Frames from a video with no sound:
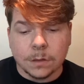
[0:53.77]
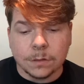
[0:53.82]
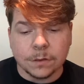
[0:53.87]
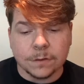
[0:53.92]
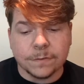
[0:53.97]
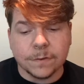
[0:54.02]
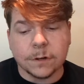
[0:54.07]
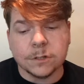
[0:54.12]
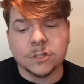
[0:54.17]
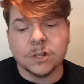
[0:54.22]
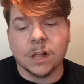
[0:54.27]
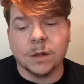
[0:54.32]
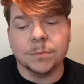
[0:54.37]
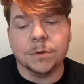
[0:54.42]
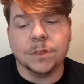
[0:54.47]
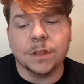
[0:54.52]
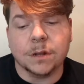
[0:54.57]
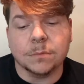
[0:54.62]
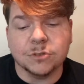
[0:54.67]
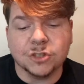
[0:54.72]
The first
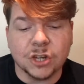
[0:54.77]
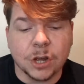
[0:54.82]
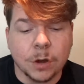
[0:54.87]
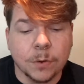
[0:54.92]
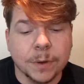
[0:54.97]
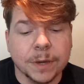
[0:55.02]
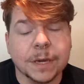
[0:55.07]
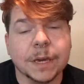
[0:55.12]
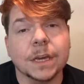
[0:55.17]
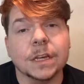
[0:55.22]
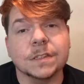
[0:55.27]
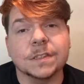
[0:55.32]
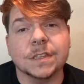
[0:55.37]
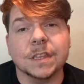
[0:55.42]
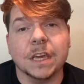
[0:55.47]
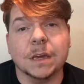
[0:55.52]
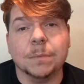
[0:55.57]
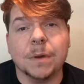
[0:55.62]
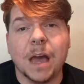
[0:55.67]
clipper that I'm showing is the